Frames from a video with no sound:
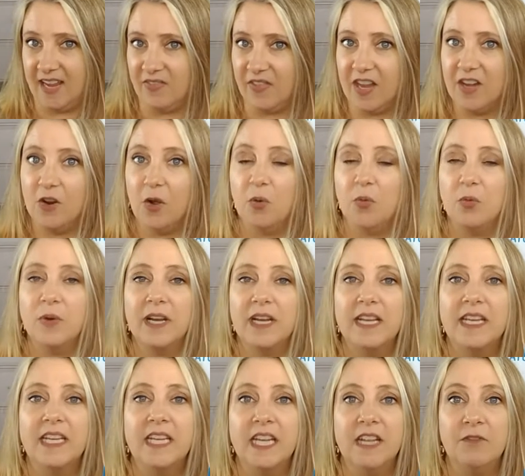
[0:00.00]
They don't
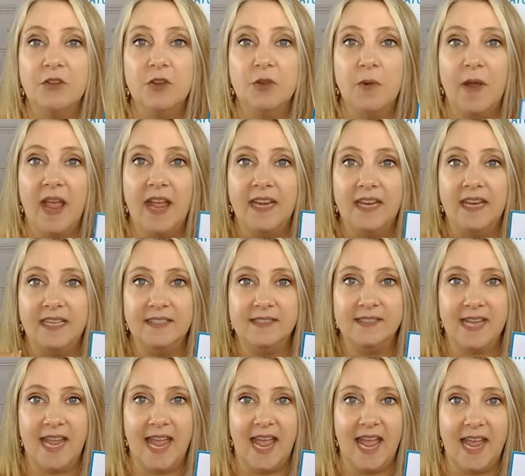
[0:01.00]
really give you an
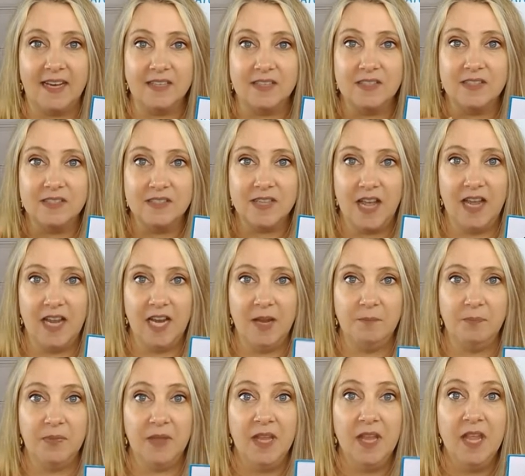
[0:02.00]
exact
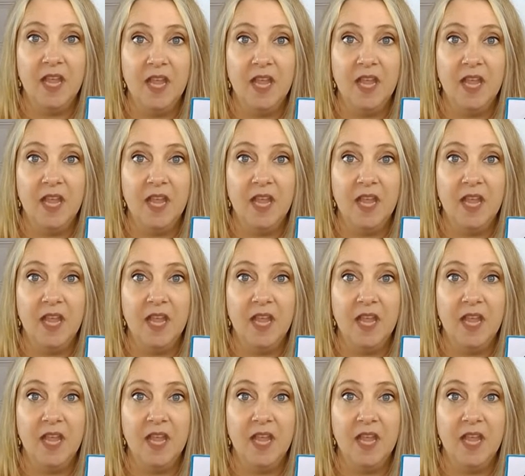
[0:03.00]
time.